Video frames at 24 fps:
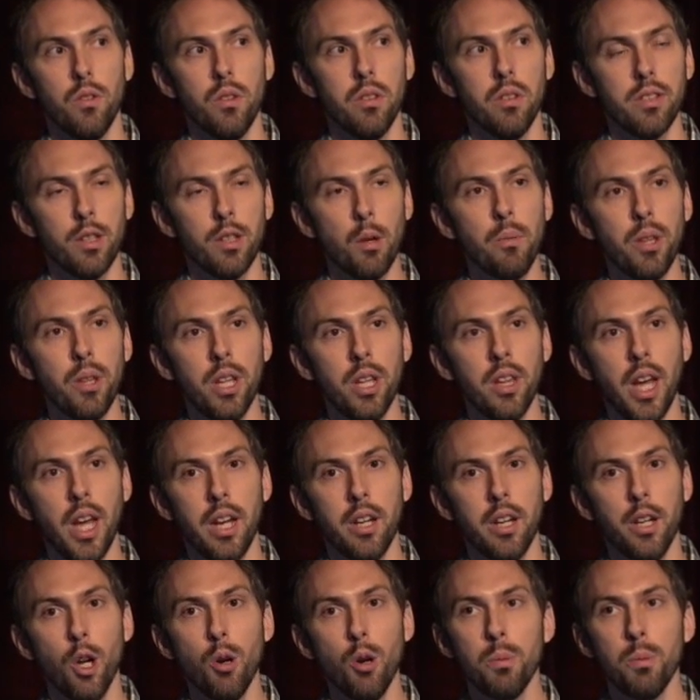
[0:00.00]
something
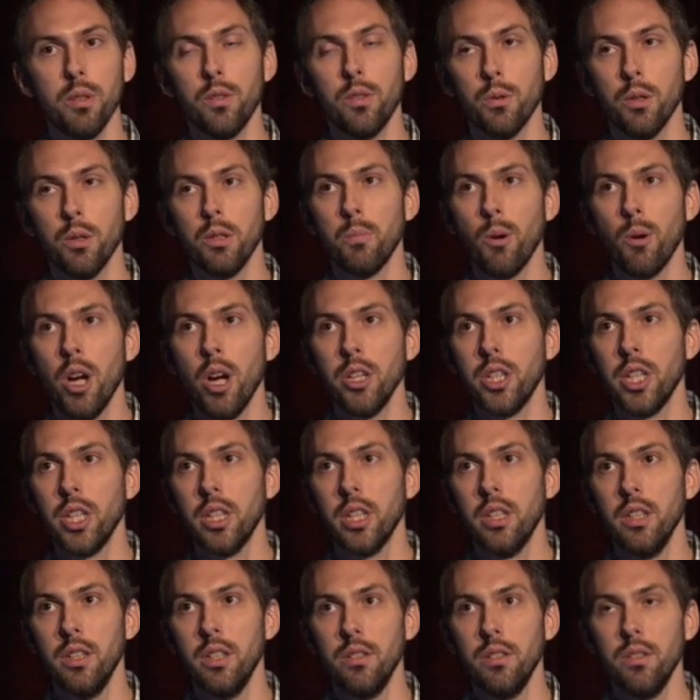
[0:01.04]
that an open source
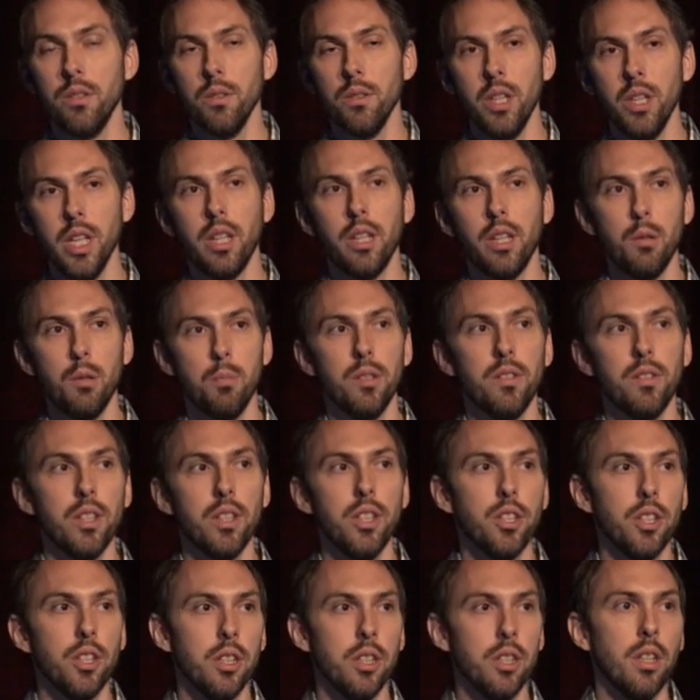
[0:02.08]
project is uniquely
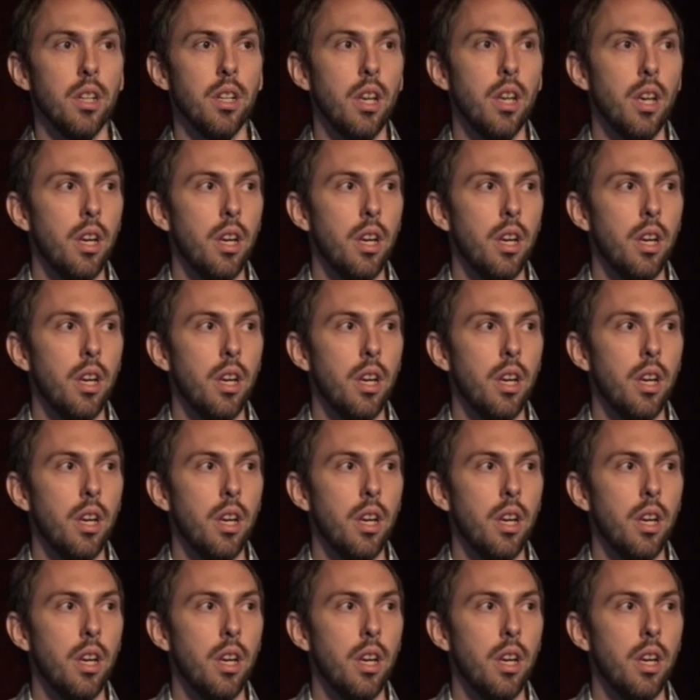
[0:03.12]
positioned